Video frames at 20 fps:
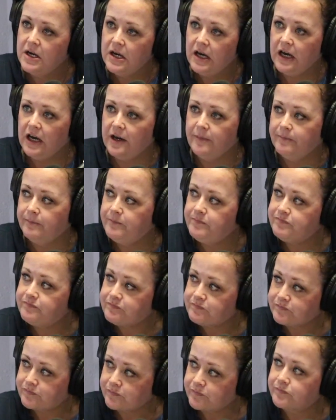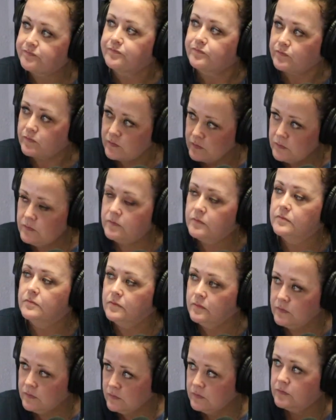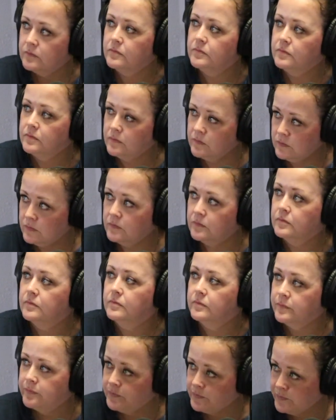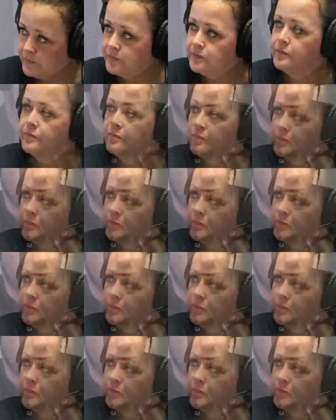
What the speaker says: It's on your website. The website's down below. Click the link, and it's just right up in the